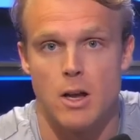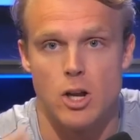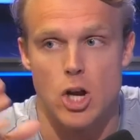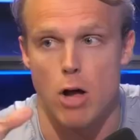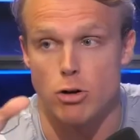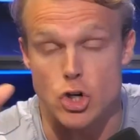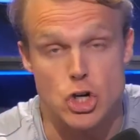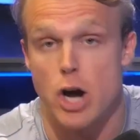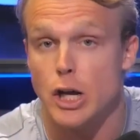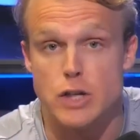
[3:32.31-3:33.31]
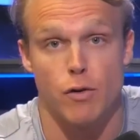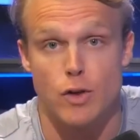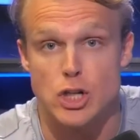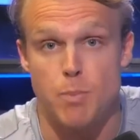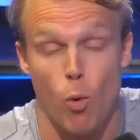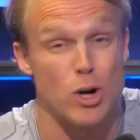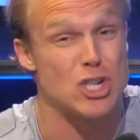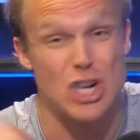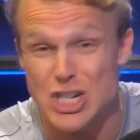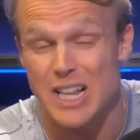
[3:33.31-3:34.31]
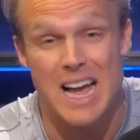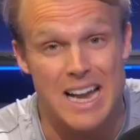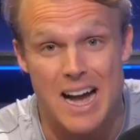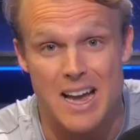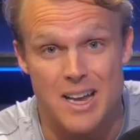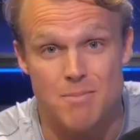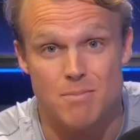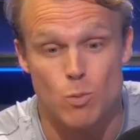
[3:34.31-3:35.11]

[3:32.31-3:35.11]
Y'all are junkies for the sport, just like I am.